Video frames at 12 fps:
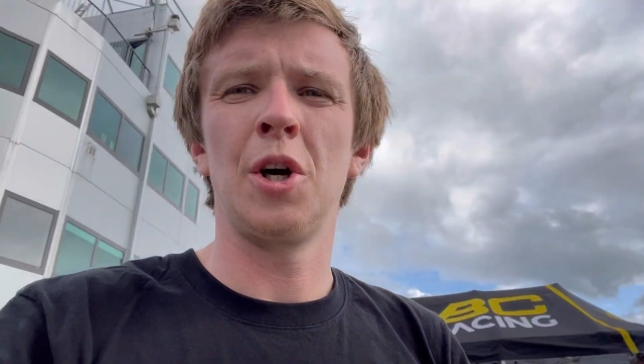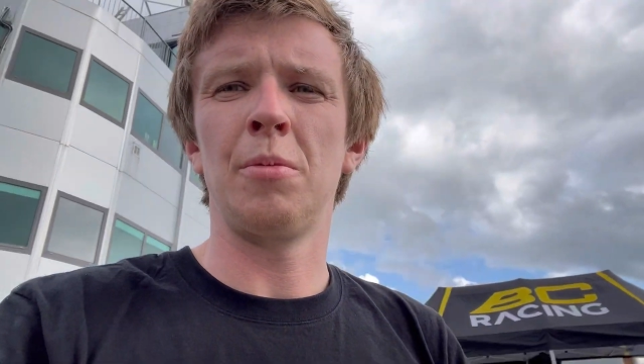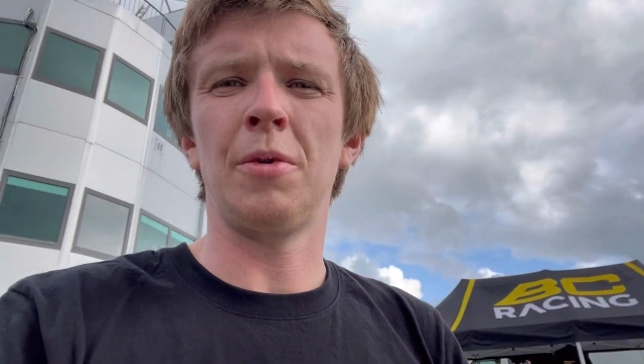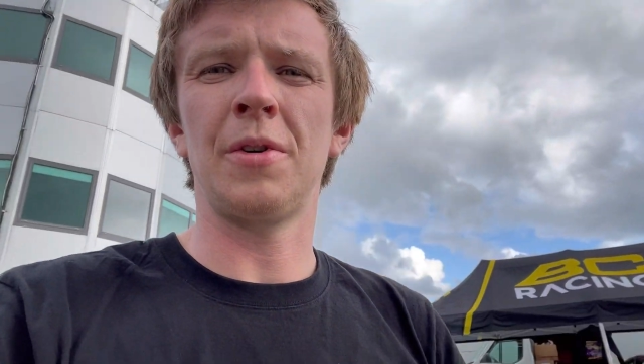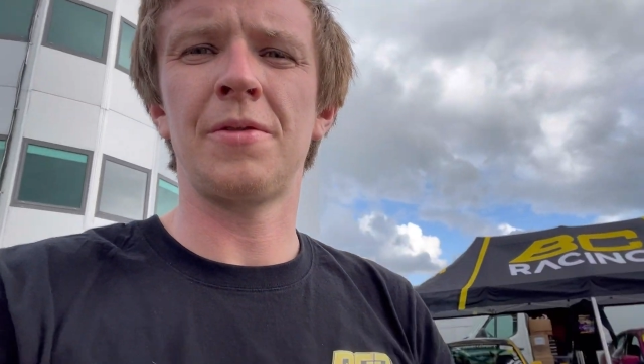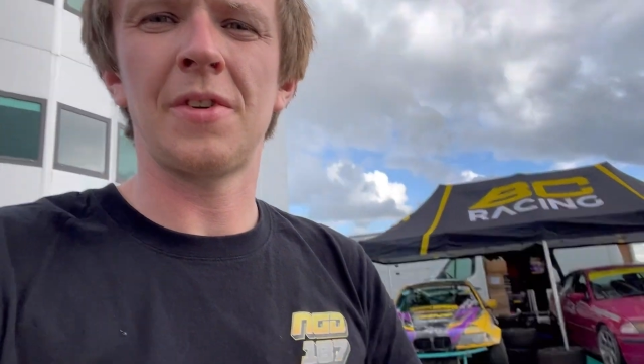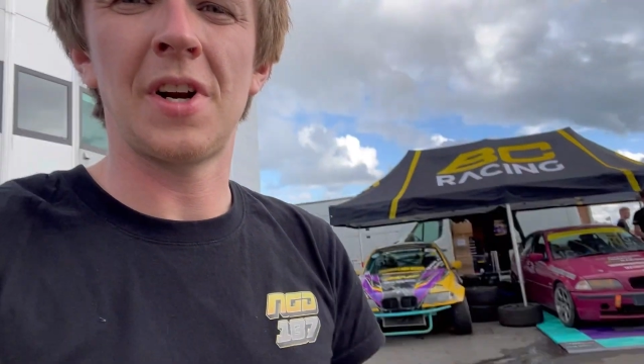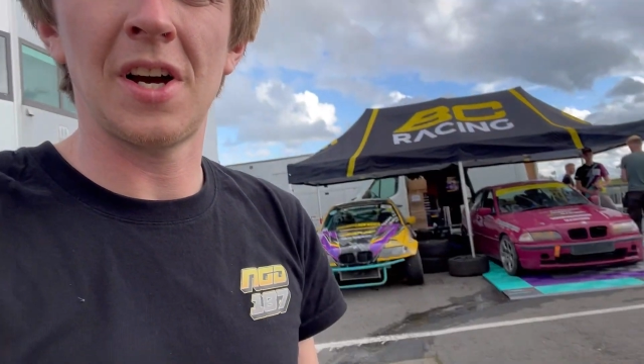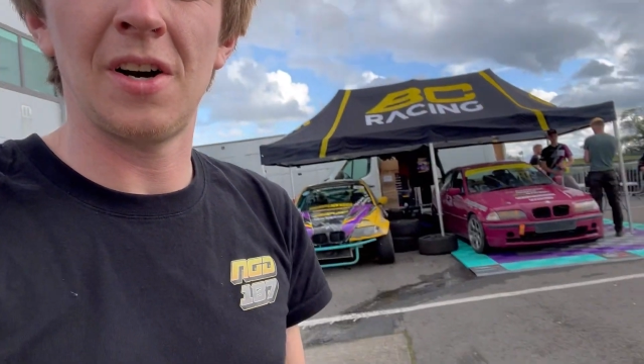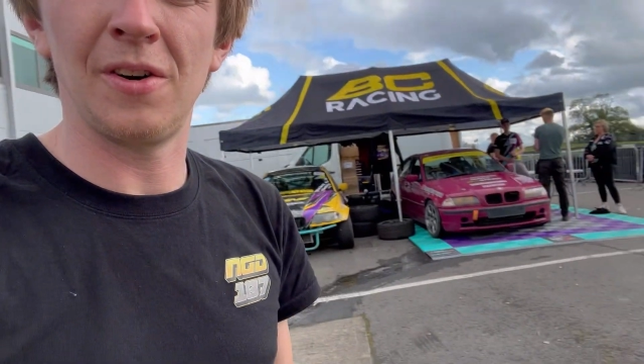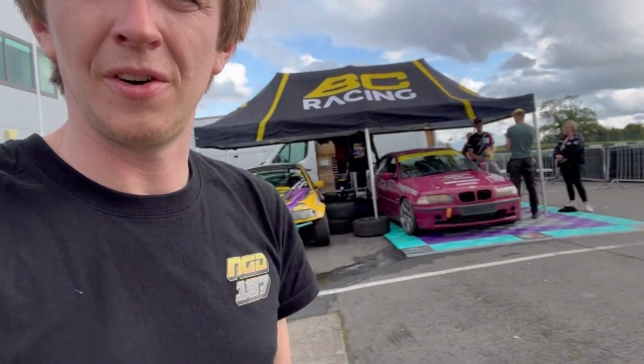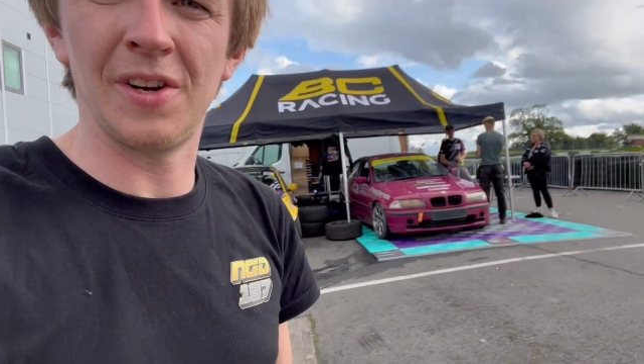But for
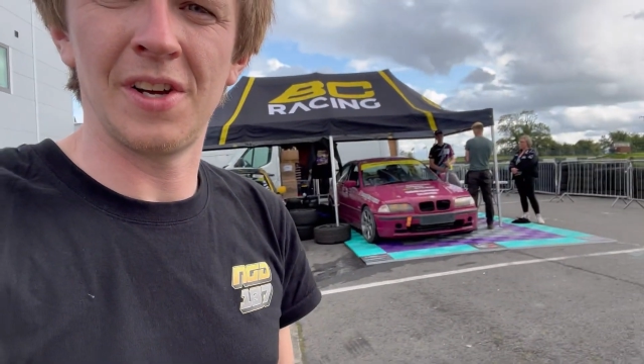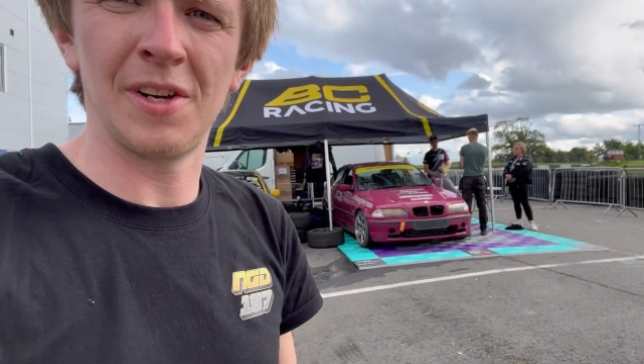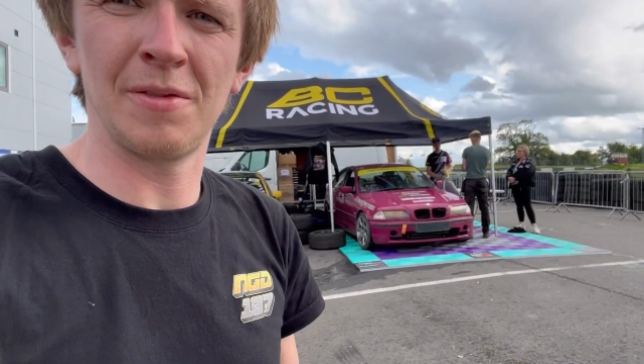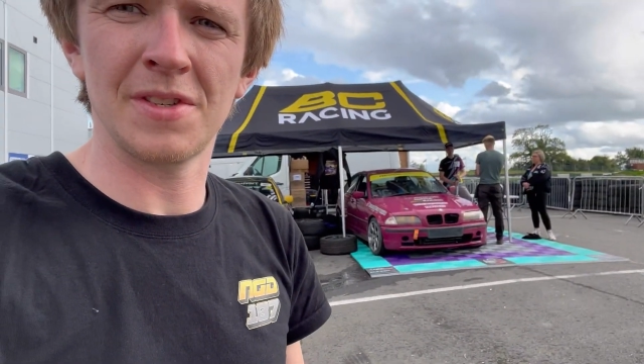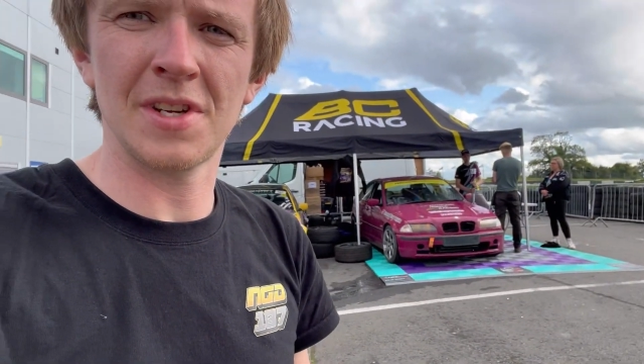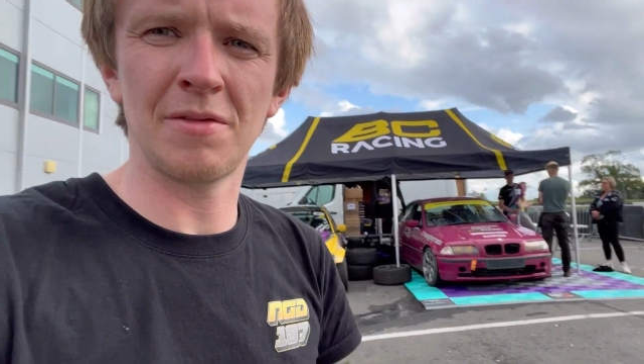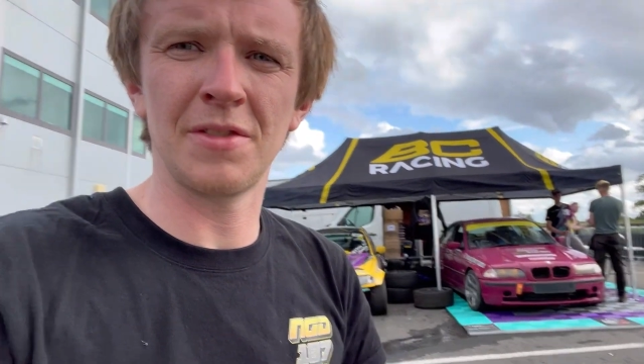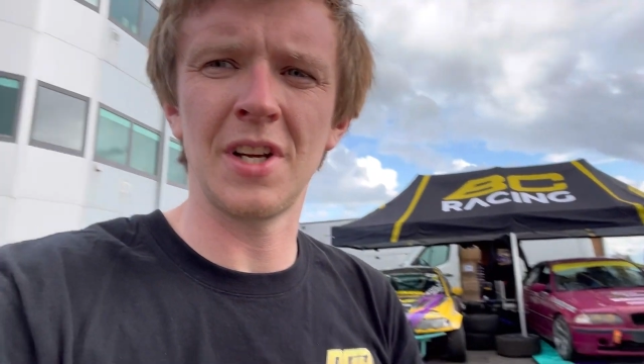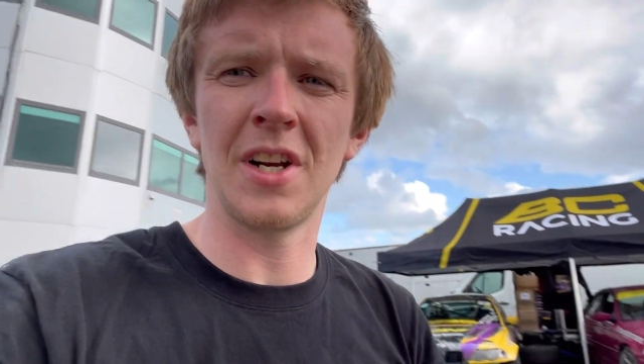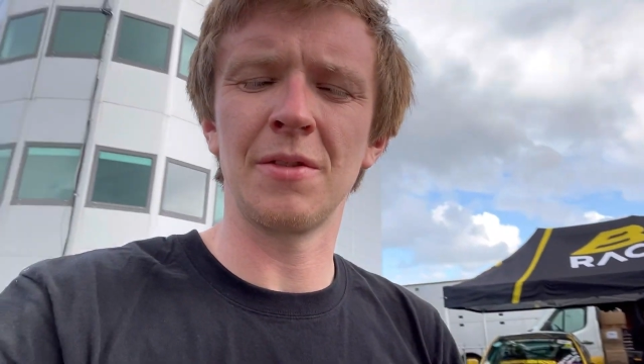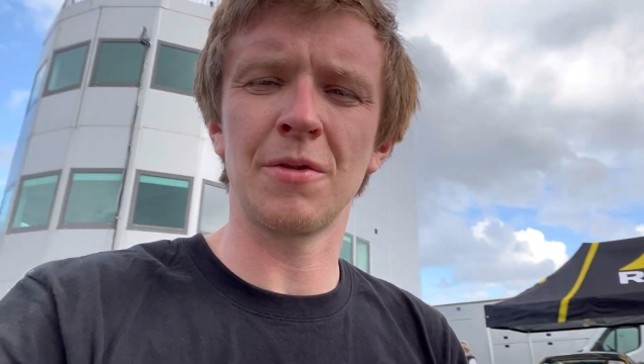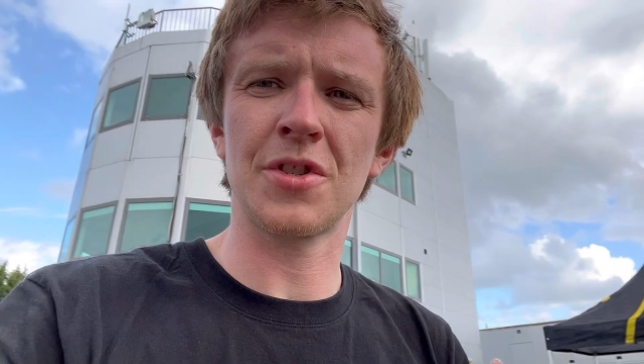now, myself and
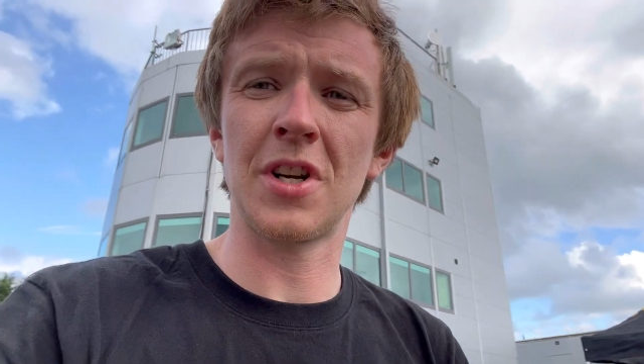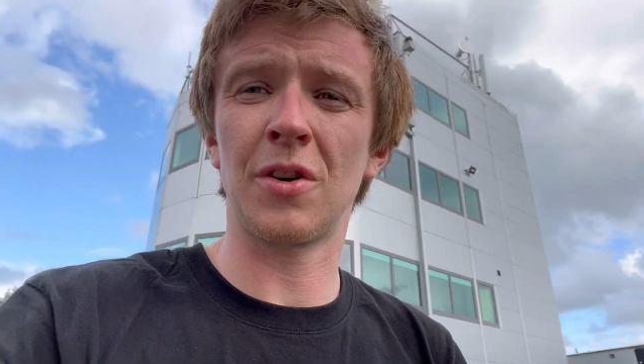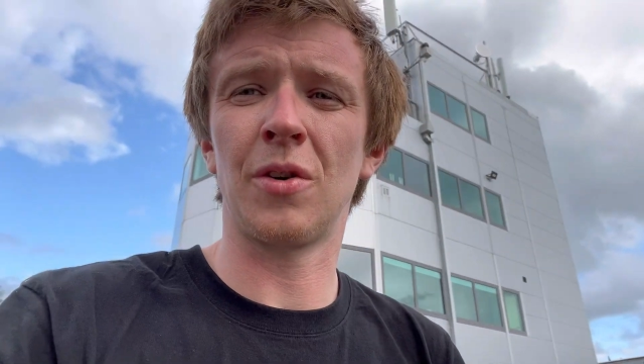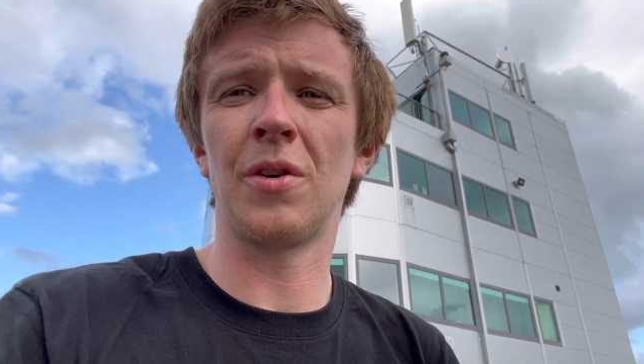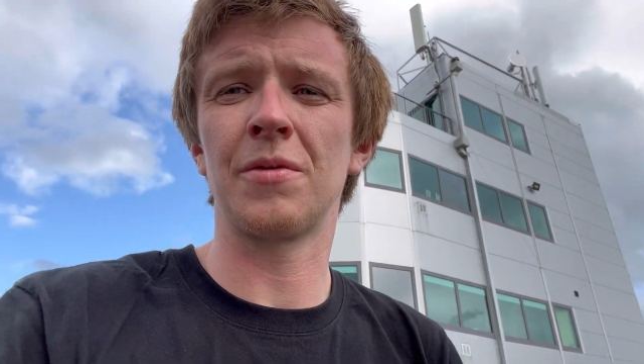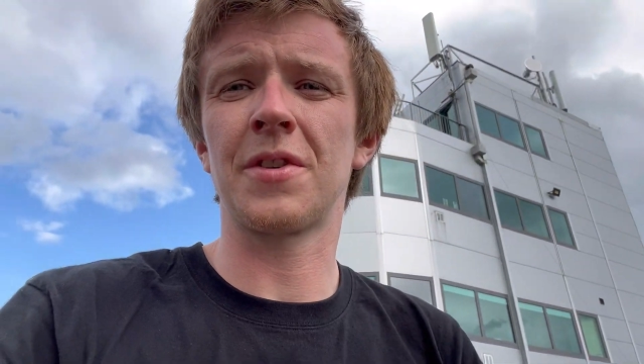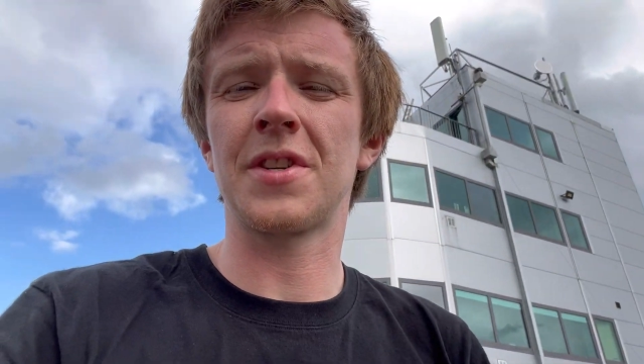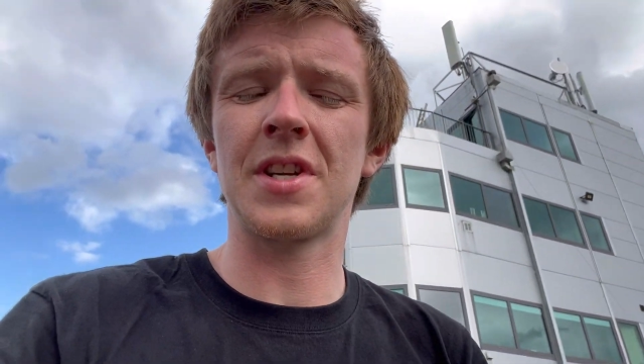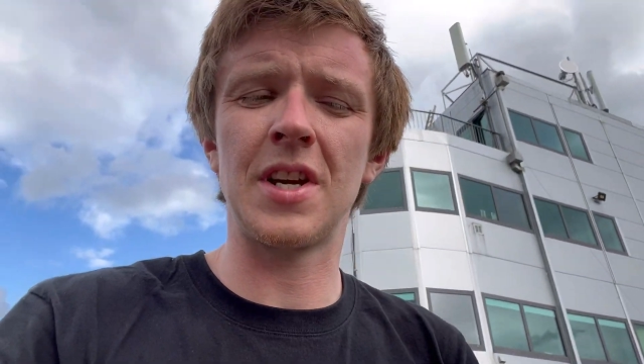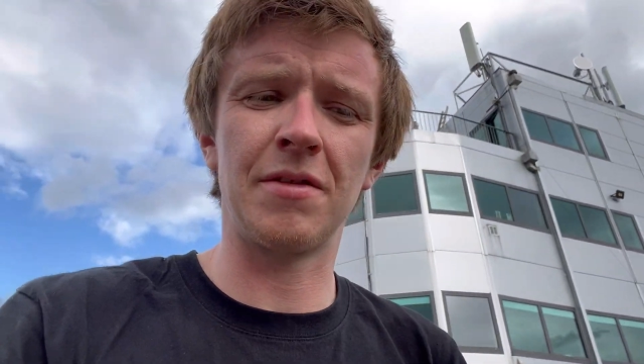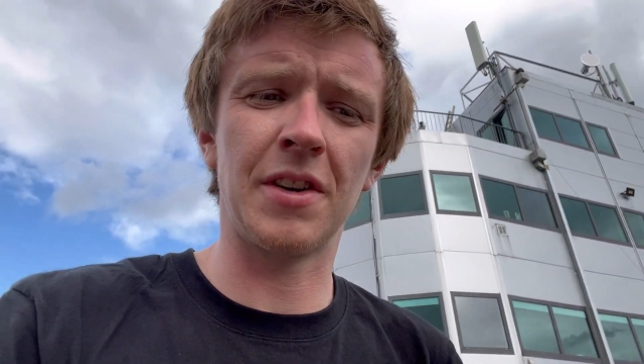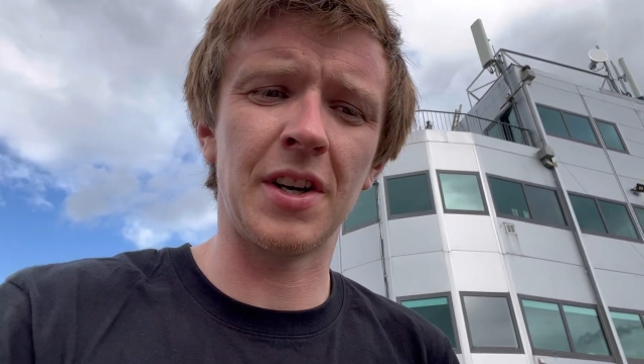Dylan, we're still going for this
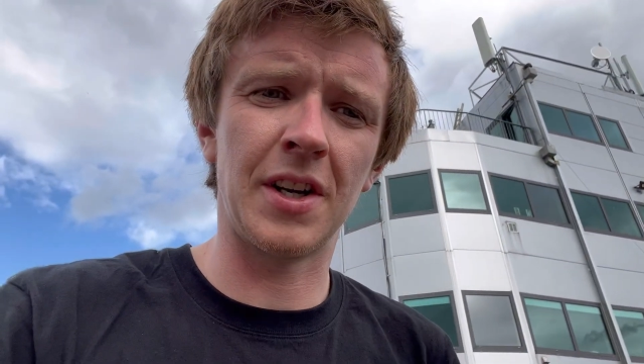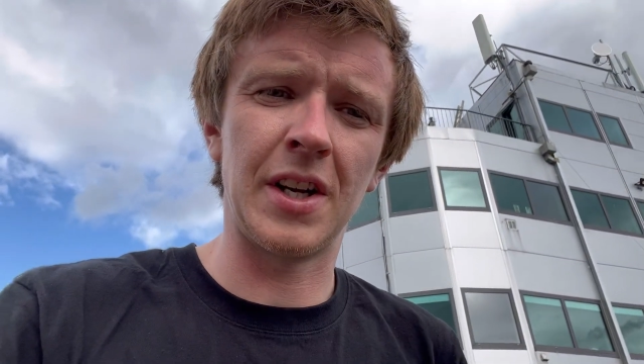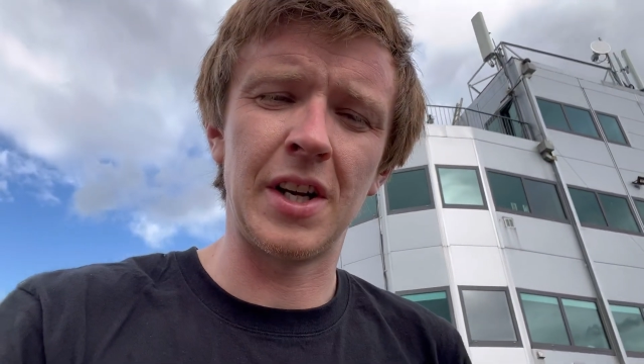evening.